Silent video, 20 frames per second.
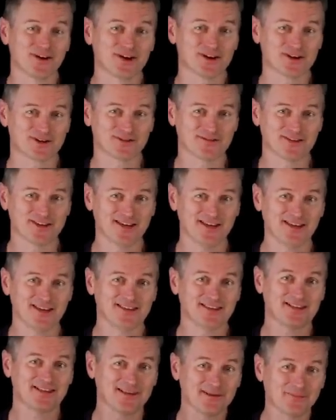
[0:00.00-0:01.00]
version of the
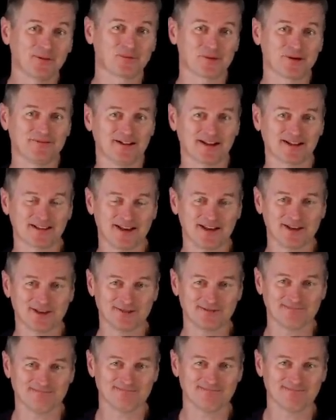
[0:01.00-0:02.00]
simple reflex
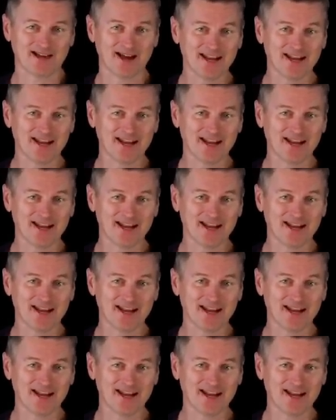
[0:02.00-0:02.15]
agent,